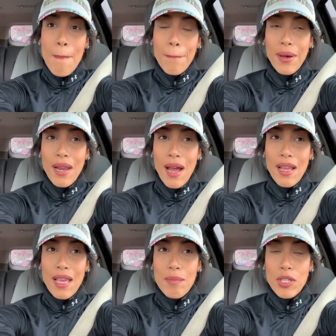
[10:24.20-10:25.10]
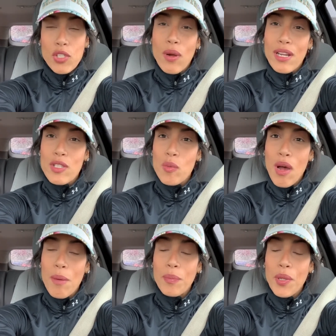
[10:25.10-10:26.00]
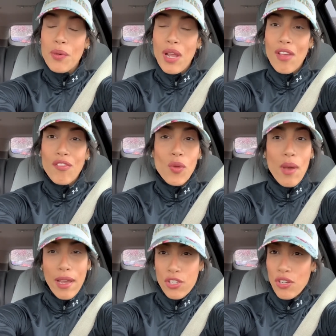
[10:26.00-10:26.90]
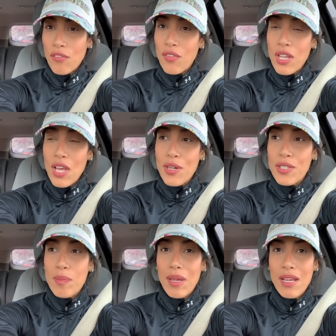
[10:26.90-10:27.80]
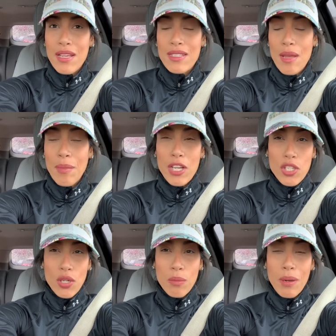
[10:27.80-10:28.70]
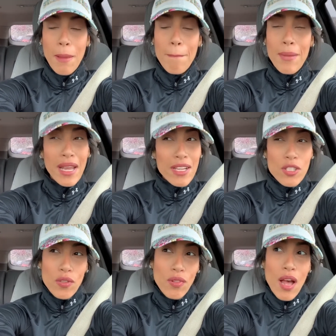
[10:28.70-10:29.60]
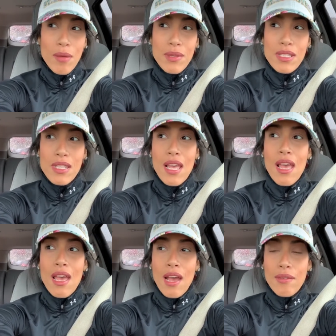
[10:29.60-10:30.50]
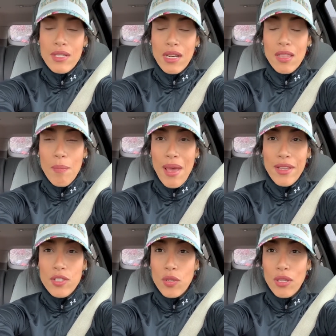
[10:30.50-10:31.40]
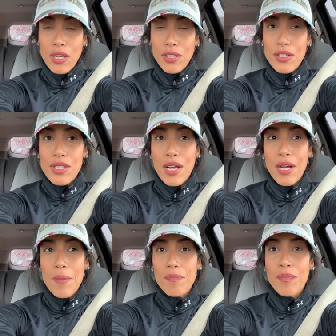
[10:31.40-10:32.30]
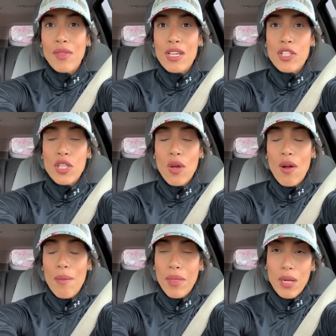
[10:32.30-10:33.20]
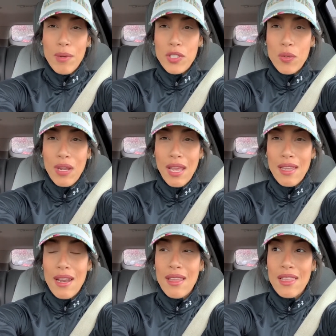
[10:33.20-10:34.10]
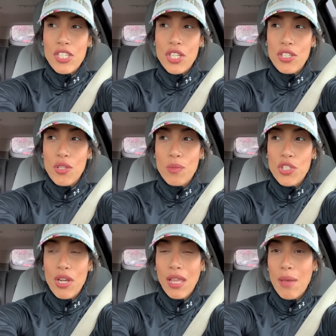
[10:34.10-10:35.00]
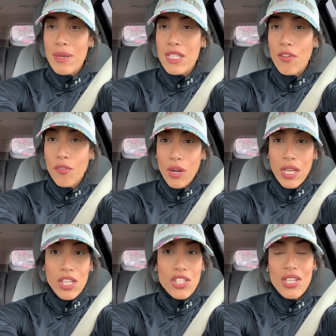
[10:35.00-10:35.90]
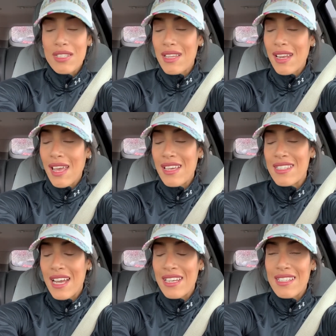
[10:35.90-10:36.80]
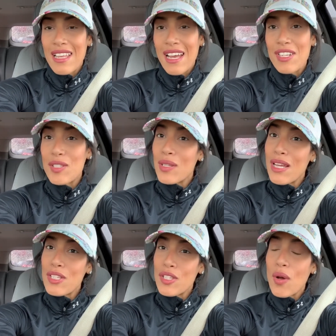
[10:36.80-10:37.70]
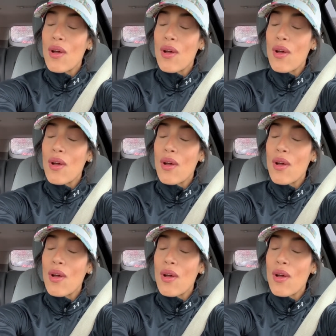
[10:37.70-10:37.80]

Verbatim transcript: but I am trying to upload a few extra videos because I'm not sure, but I might do Vlogmas. I've done it the past 2 years, so I'm thinking about doing it again this year, so I'm just trying to get myself ready just in case I decide to do that. So